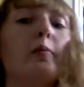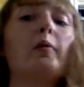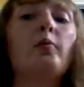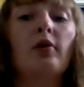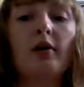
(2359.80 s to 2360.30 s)

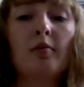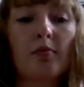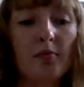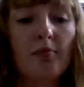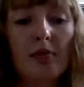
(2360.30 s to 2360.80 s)
bit more.
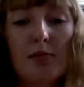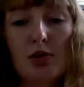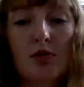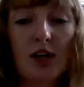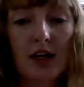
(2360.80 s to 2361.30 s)
Maybe
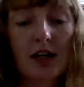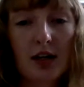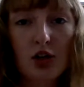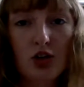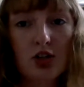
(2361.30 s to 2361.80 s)
you've taken an
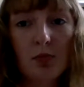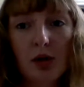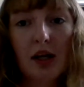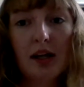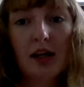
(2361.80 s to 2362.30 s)
interest in
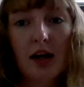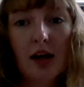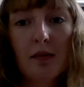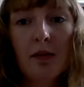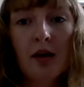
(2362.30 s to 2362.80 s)
playing the game.